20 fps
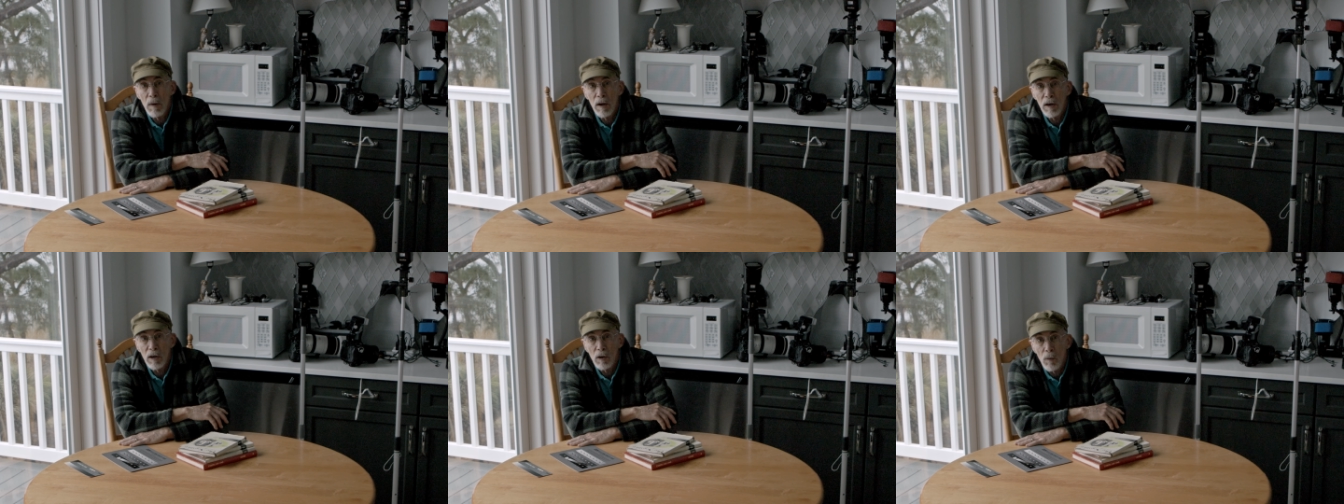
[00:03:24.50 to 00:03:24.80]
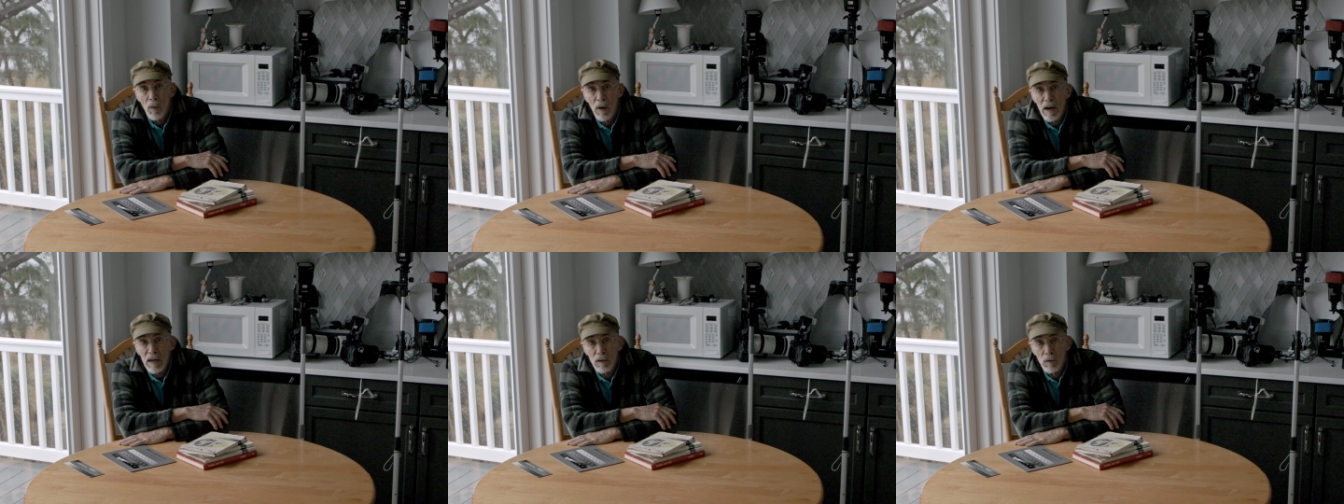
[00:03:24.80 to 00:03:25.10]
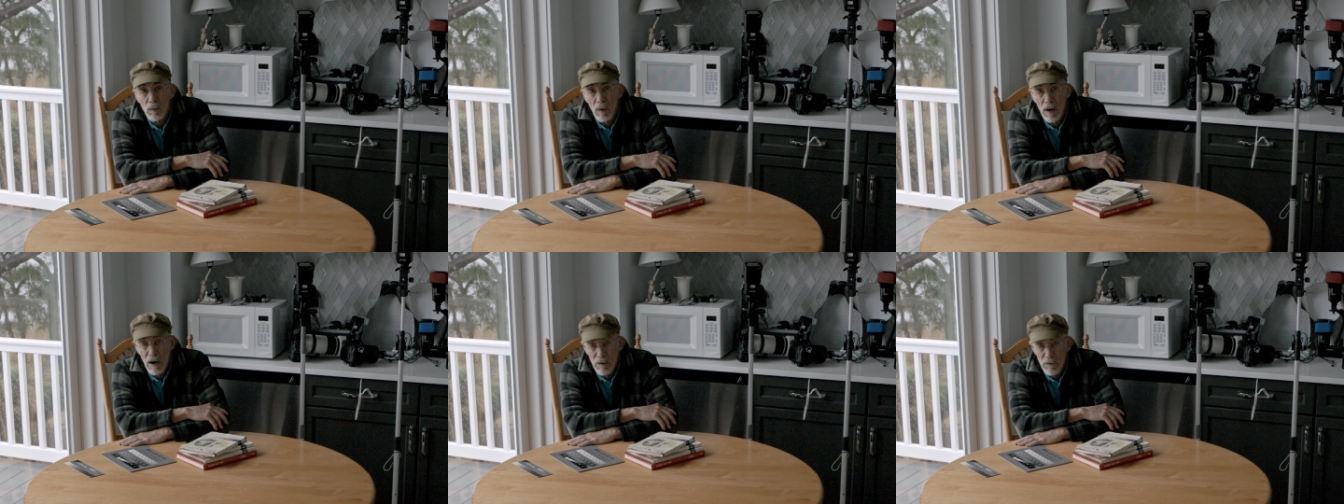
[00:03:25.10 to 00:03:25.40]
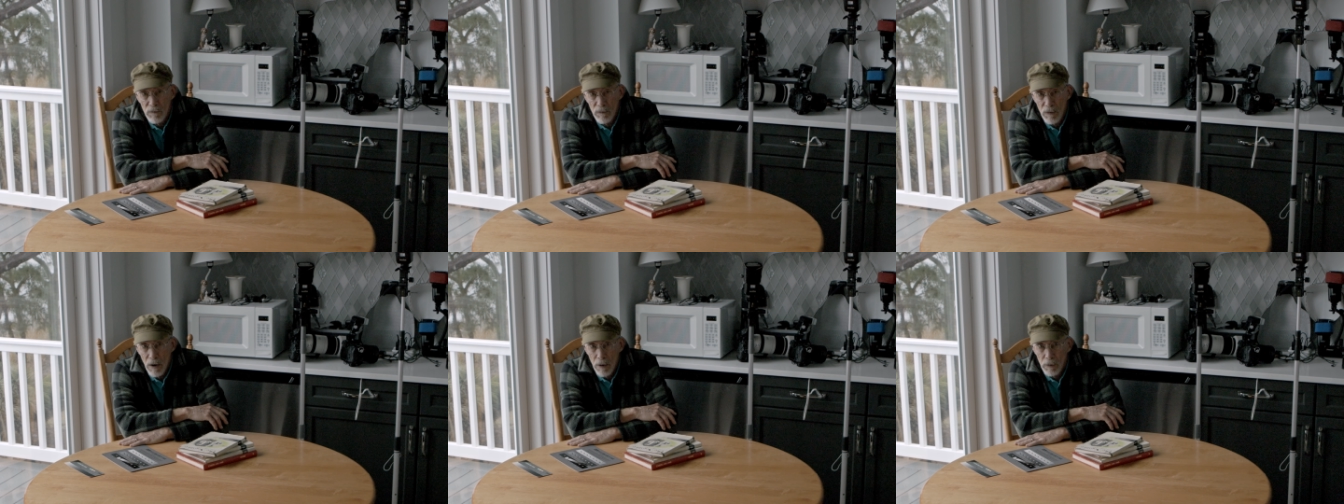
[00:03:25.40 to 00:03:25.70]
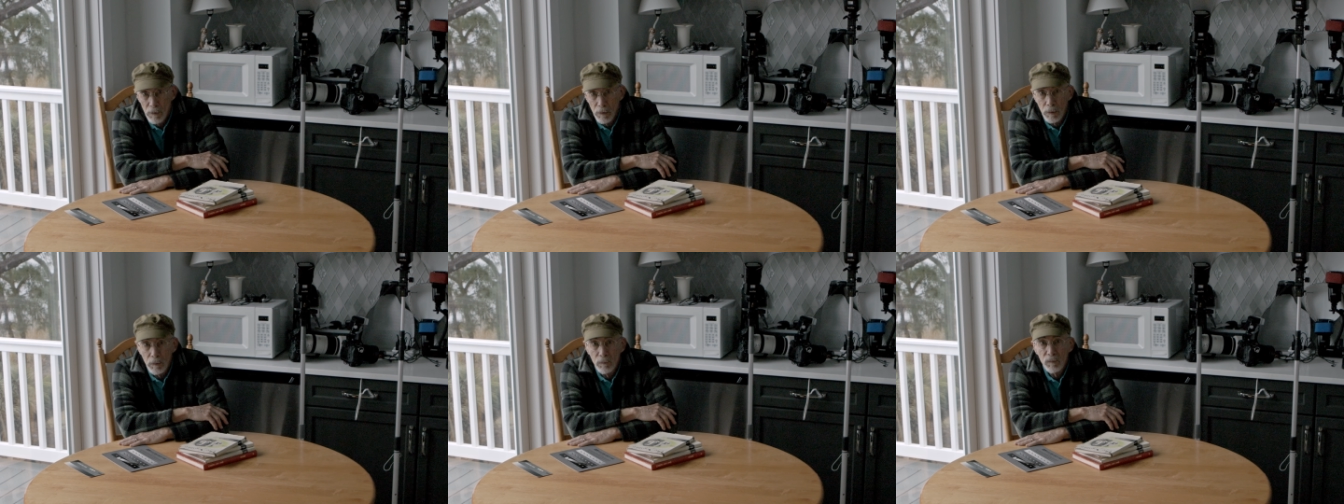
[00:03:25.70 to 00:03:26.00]
my
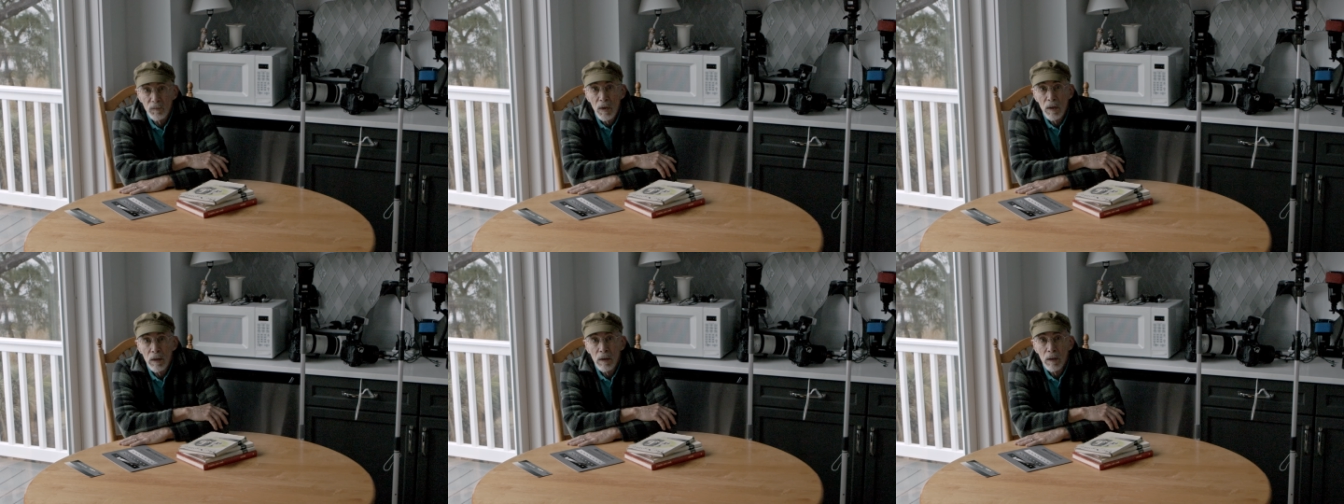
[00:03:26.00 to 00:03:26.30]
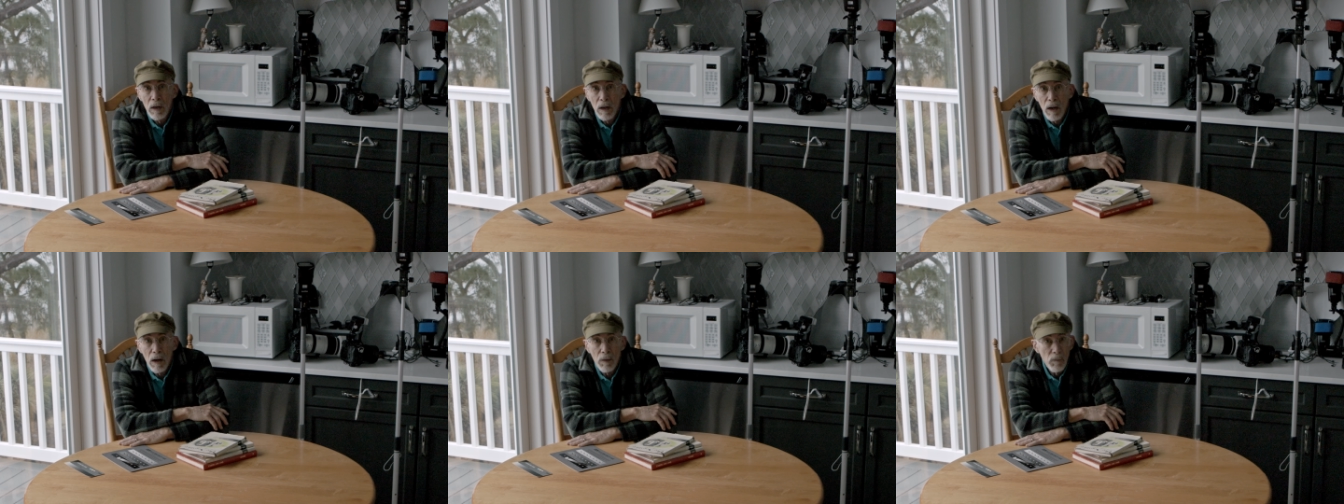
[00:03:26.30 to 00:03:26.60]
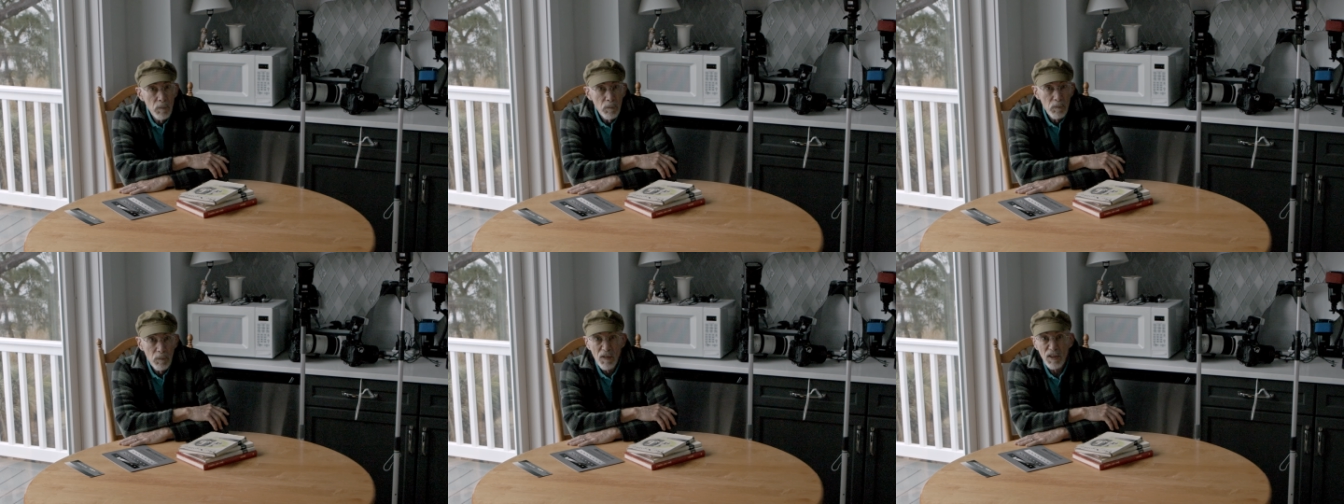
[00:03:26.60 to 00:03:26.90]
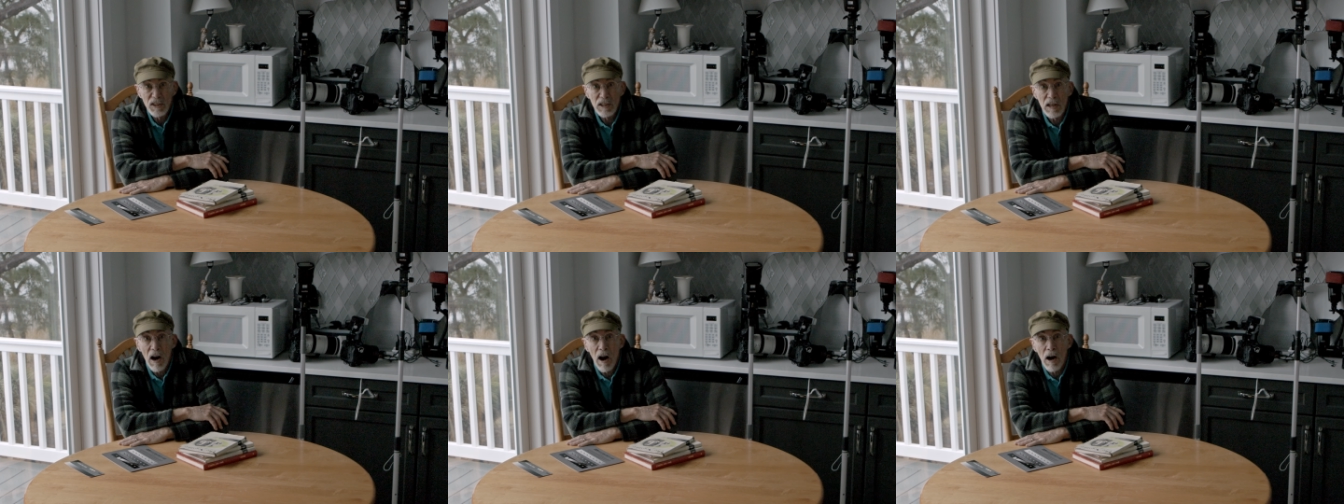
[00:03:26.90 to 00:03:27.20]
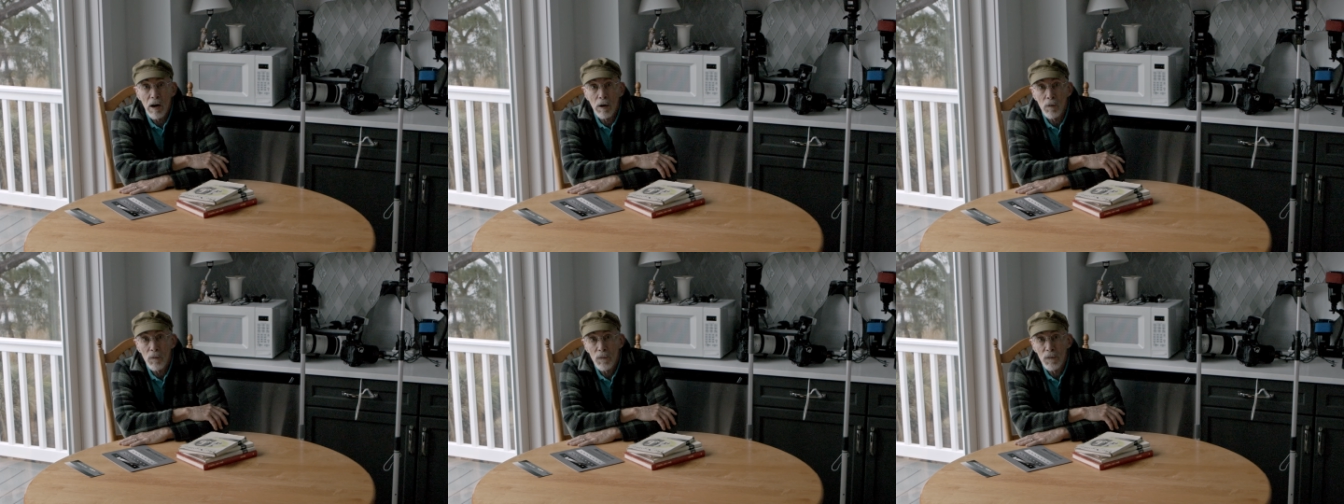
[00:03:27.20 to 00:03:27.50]
great-grandfather.
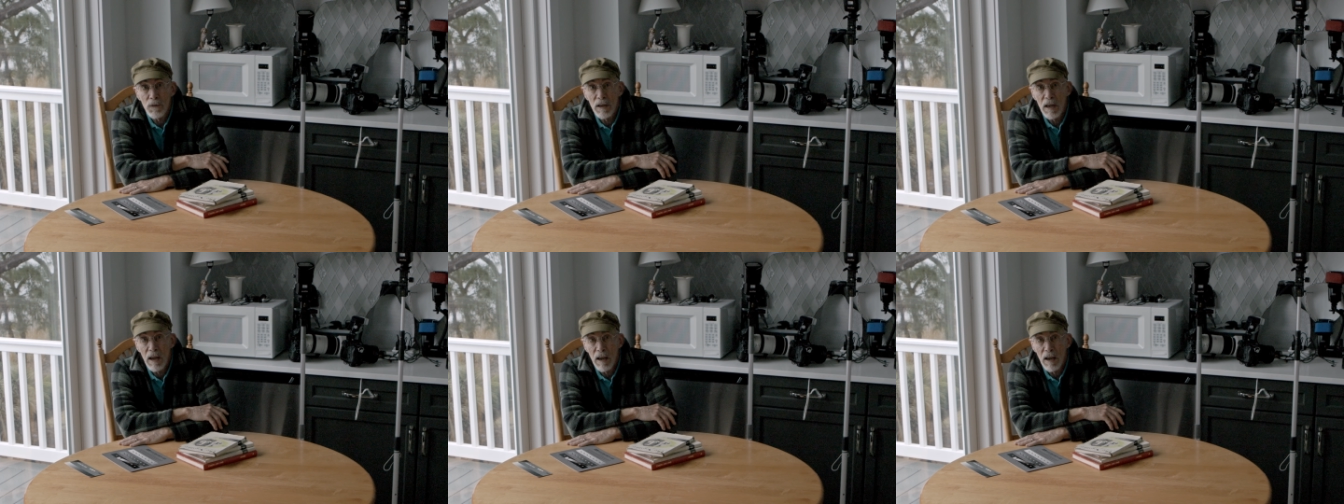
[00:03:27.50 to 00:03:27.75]
Photography